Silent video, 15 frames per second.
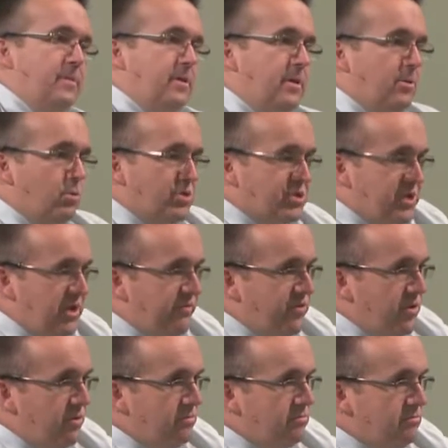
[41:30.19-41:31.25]
He will save
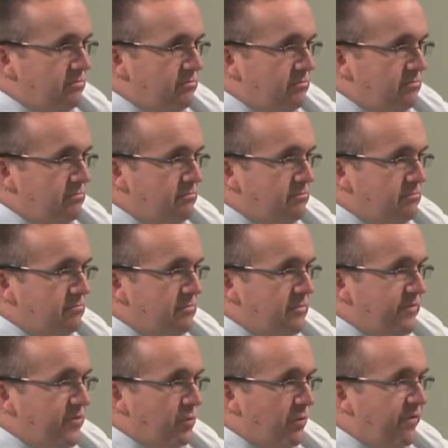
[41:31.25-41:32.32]
you
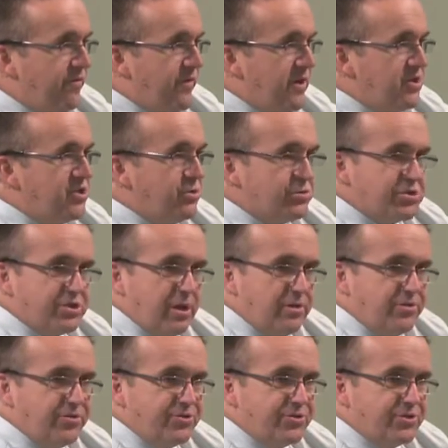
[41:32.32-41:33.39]
if you will face your
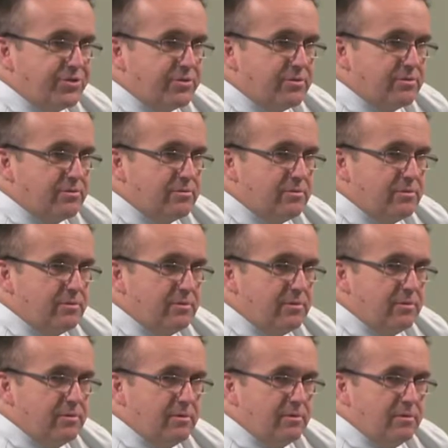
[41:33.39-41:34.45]
sins,
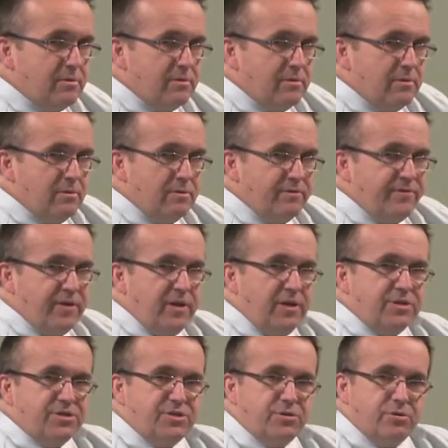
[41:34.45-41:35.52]

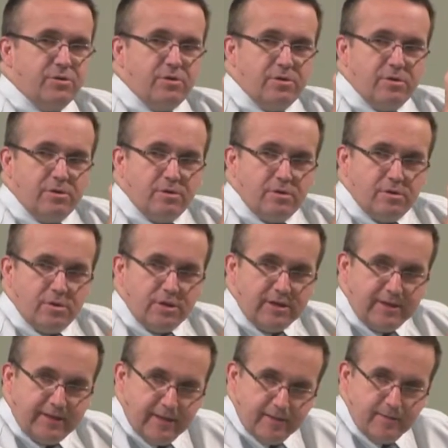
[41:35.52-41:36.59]
face your
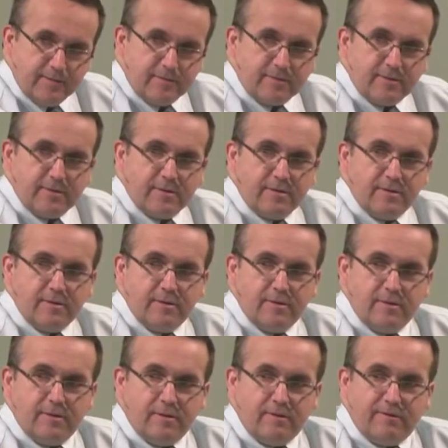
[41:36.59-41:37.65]
guilt,
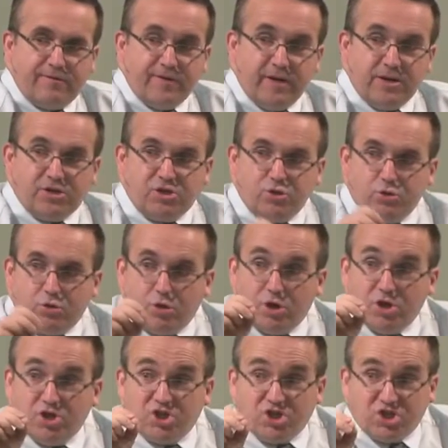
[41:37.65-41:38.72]
face your
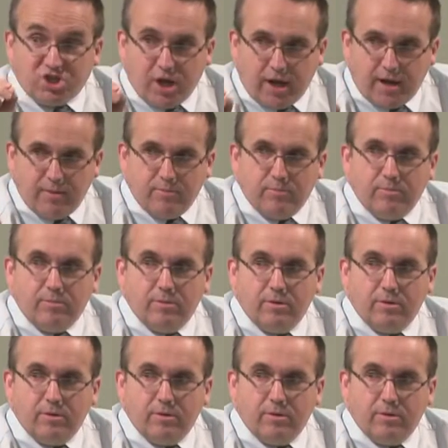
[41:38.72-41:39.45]
shame,